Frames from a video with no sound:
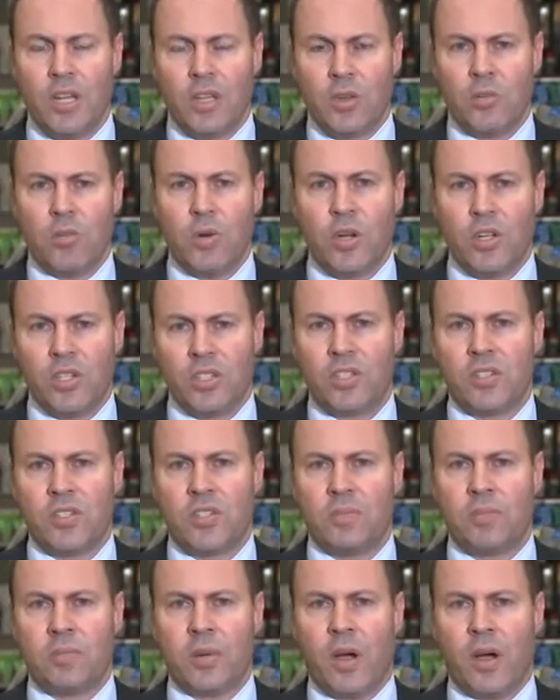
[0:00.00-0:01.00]
The worst
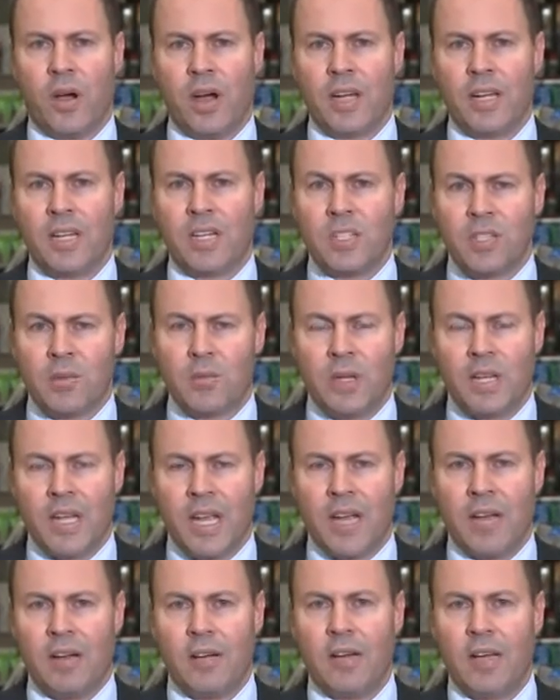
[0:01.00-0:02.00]
is behind us and we're
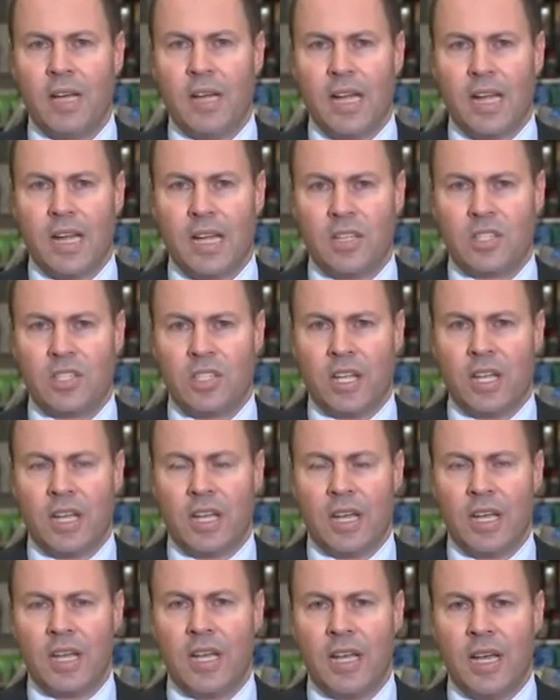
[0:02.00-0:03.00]
now
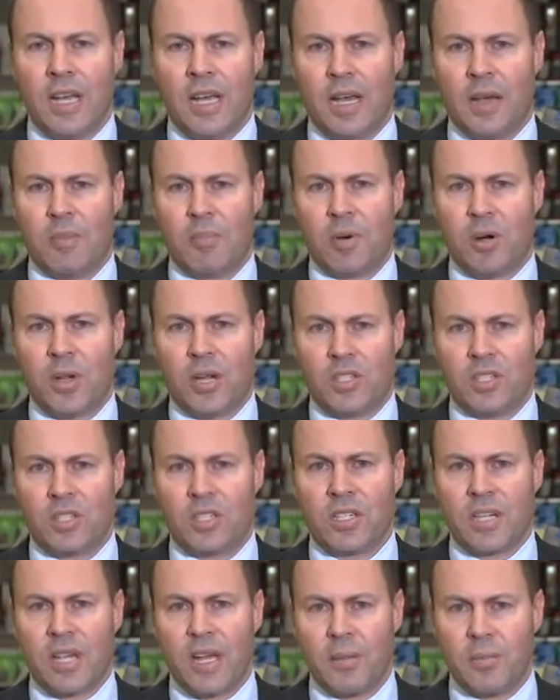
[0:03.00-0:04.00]
seeing
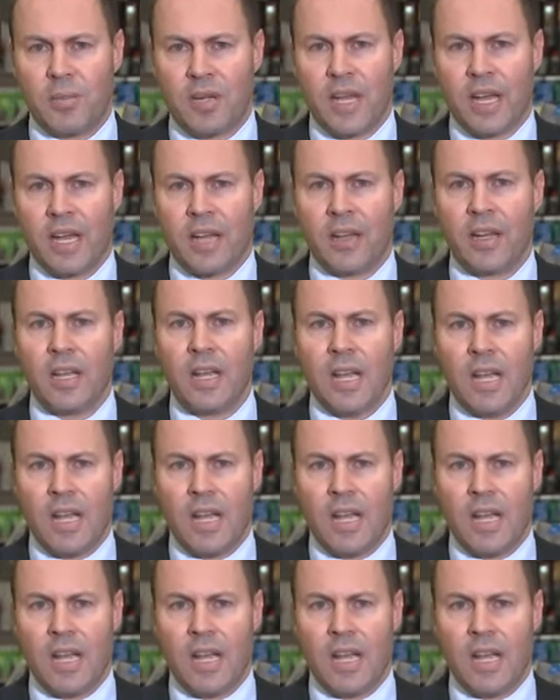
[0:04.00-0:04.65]
prices come down.